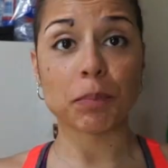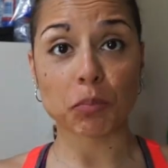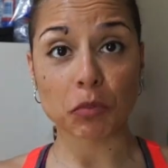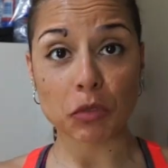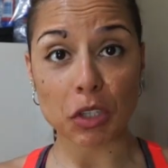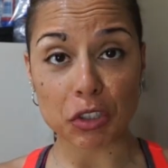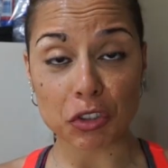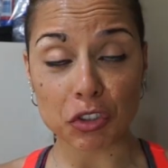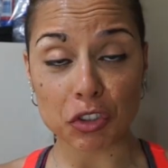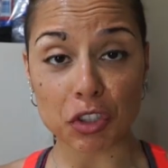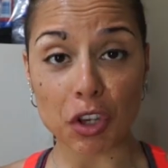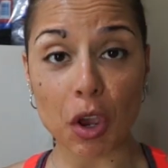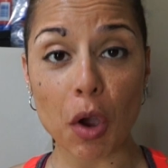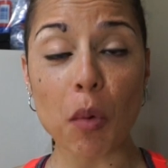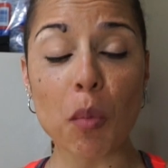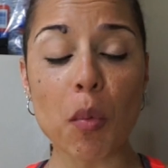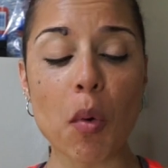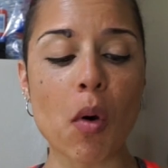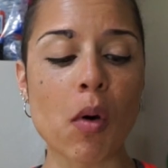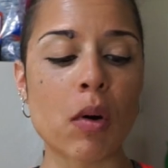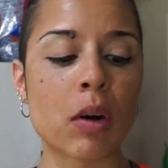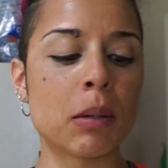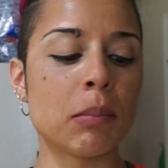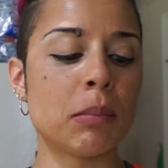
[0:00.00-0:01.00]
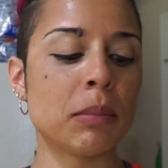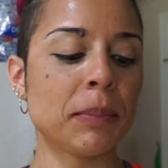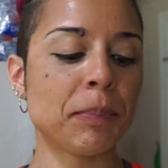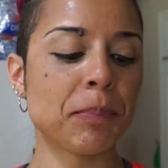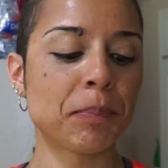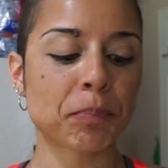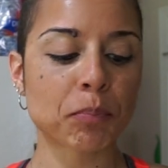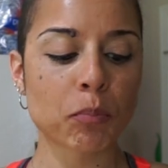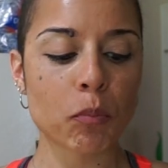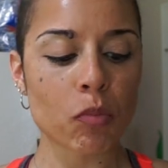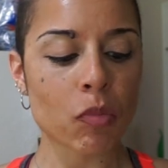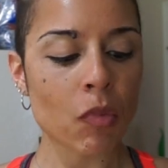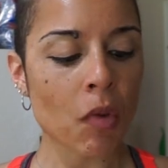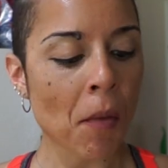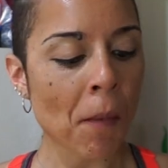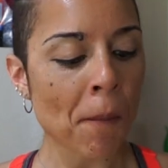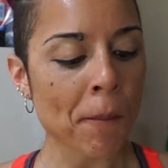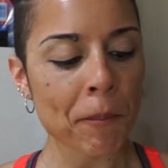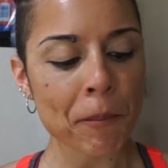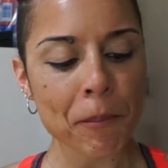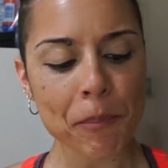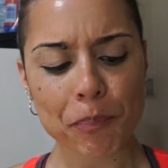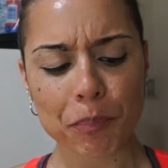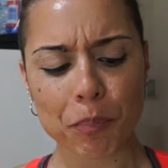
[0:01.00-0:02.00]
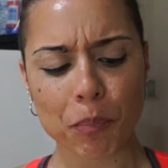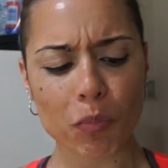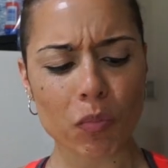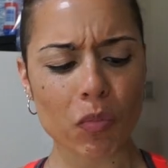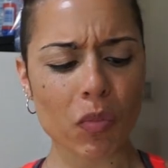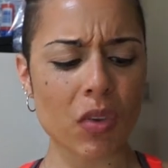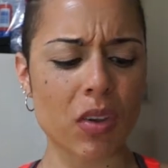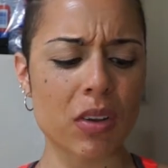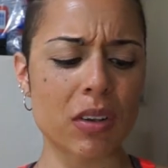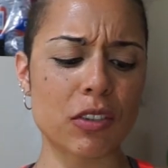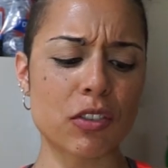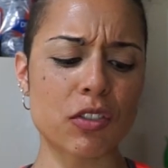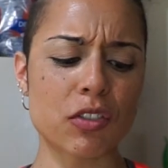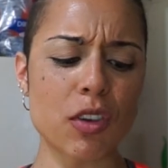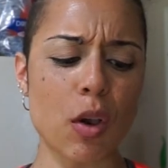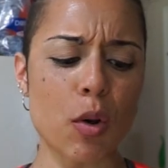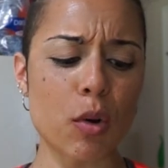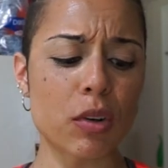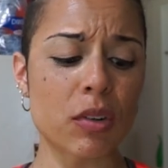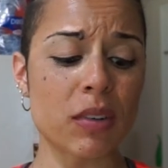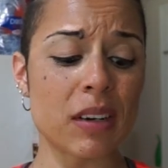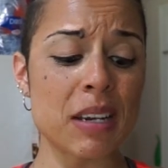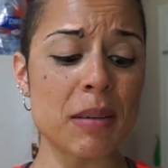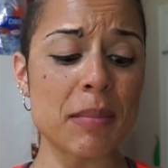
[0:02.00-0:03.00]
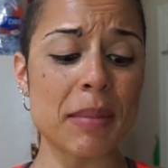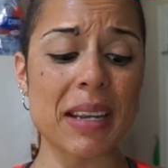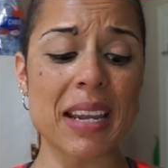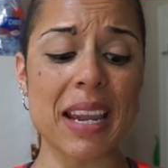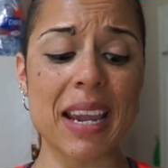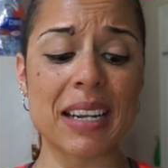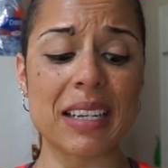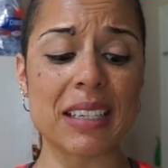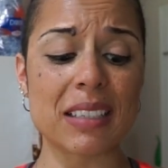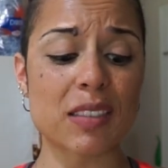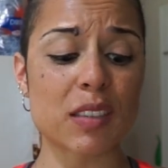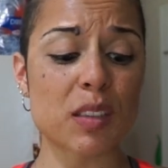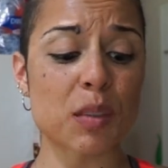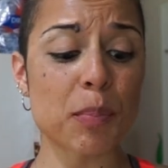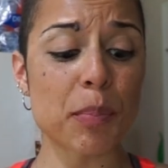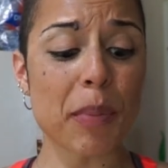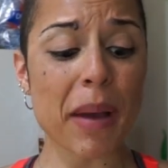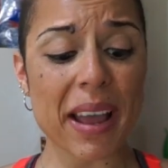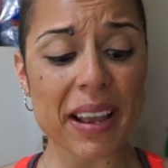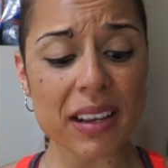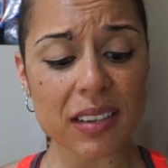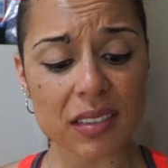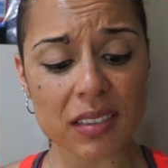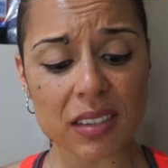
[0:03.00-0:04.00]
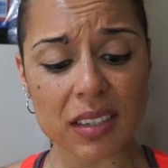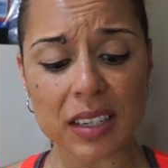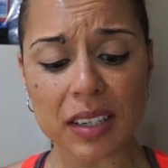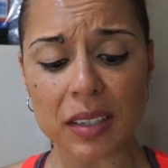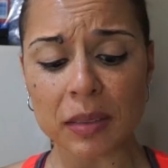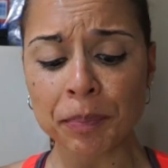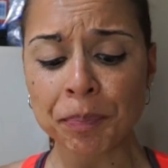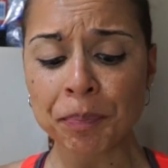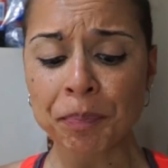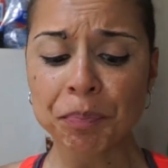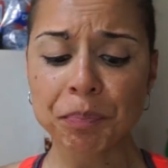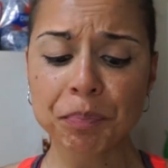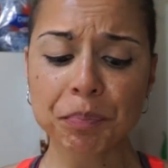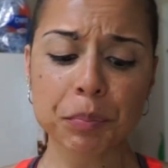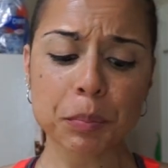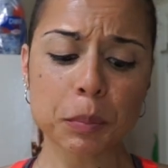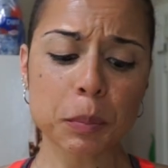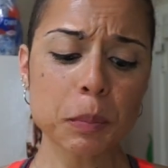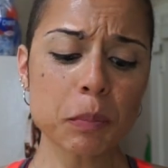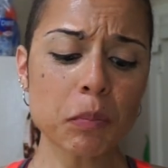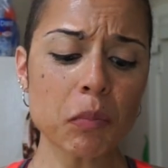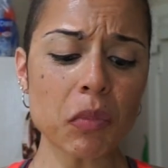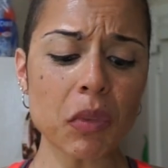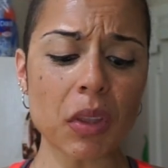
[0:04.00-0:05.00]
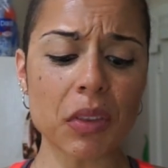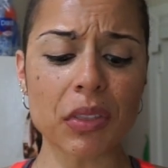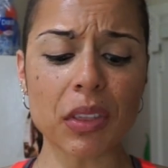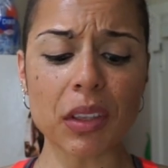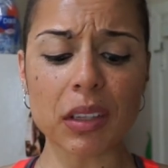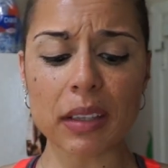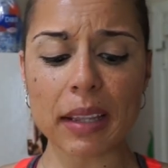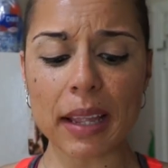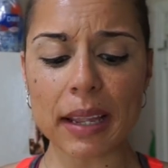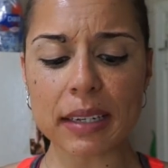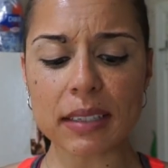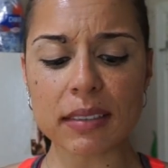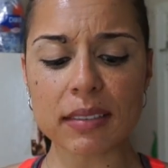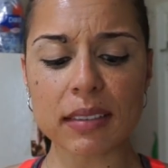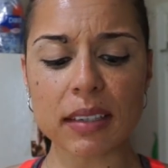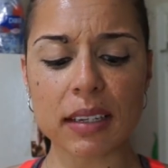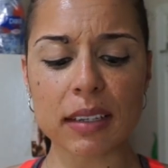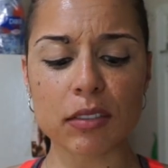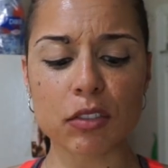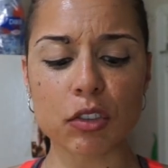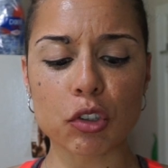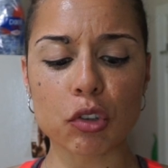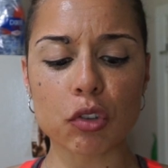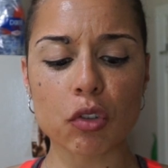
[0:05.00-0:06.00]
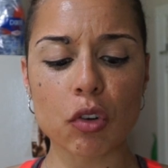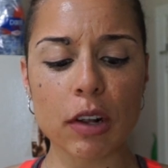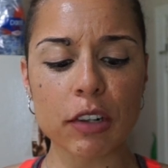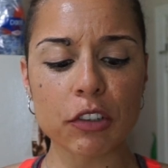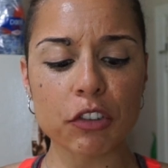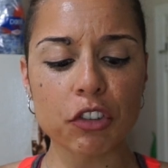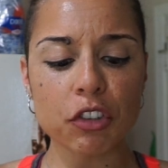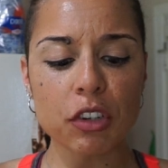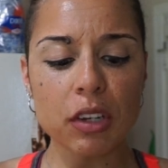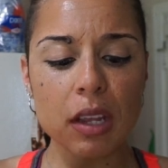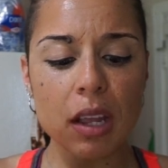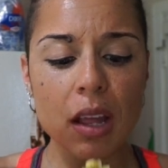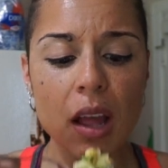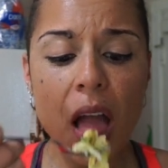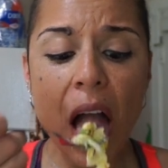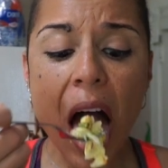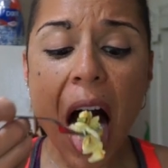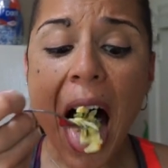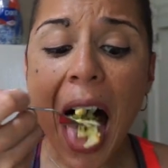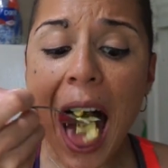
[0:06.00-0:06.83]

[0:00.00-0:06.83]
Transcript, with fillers: It's so warm. It's so creamy and it's spicy. The lettuce is crunchy.